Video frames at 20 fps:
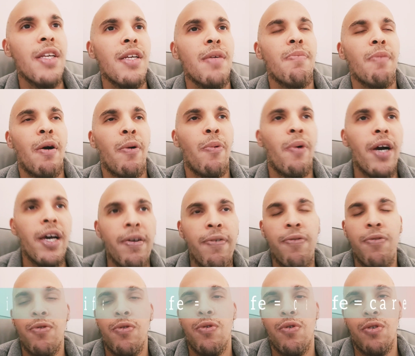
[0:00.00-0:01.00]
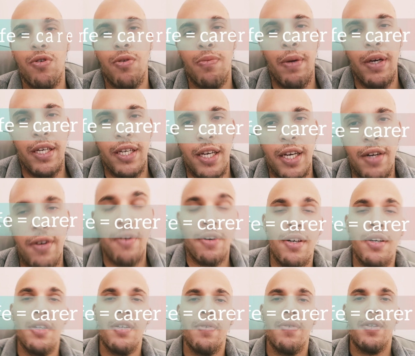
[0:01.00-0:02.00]
my wife, who's also my
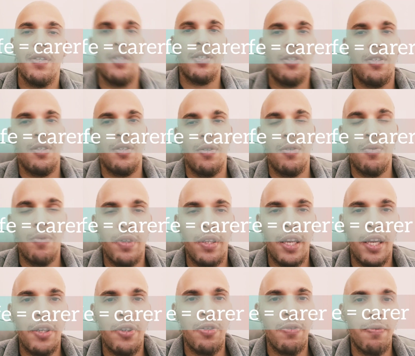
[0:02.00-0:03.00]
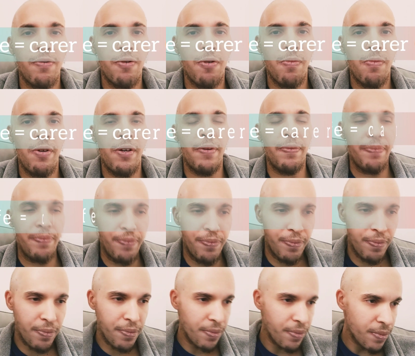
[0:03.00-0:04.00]
carer, is just doing that job for me.
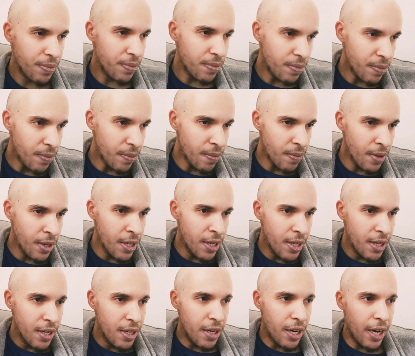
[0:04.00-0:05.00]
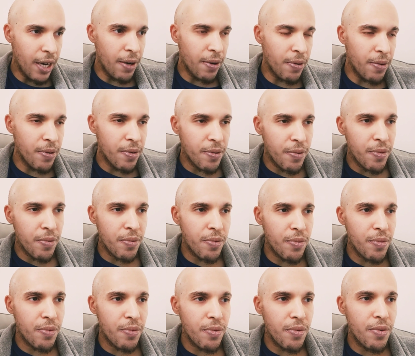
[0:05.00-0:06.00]
Now,
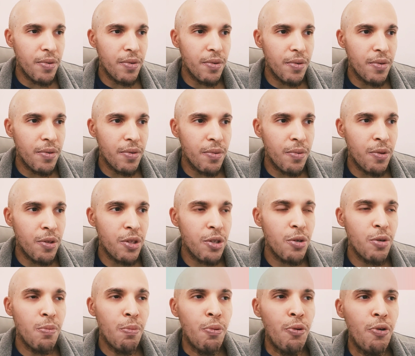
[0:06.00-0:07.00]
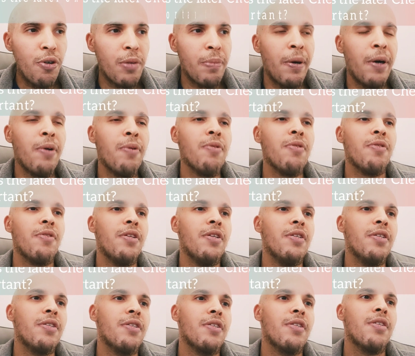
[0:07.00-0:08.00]
what's so important about all of
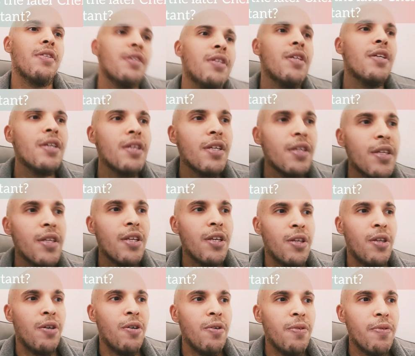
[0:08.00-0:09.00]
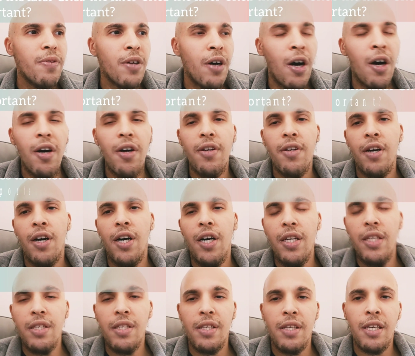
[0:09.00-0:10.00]
this? You know, the, hard, the
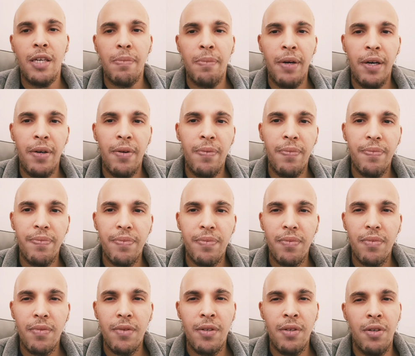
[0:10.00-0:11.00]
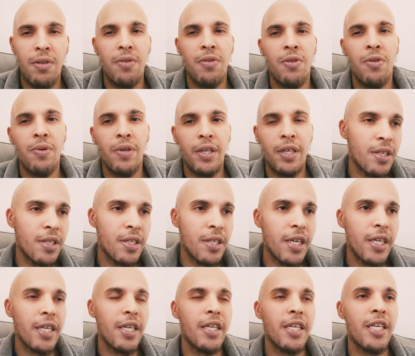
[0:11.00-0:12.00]
hardest thing about you know, doing a
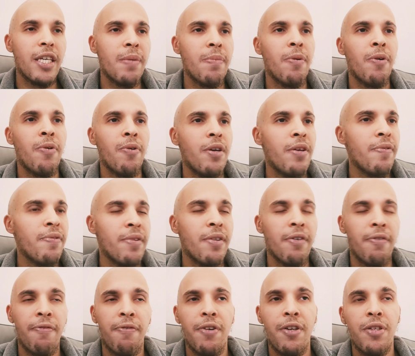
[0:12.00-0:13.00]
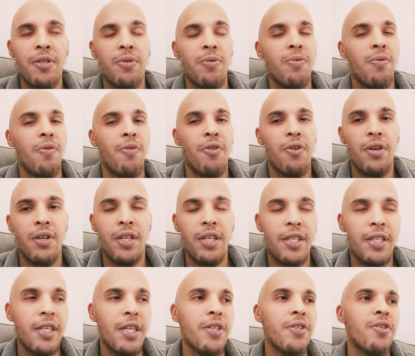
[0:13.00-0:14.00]
second chemo, even the first or the third, et
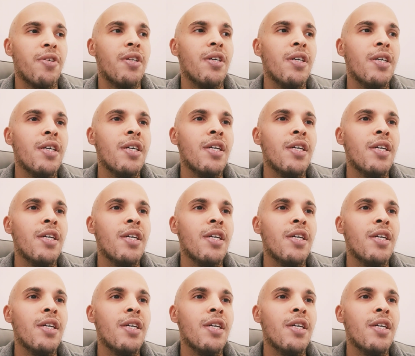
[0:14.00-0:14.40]
cetera,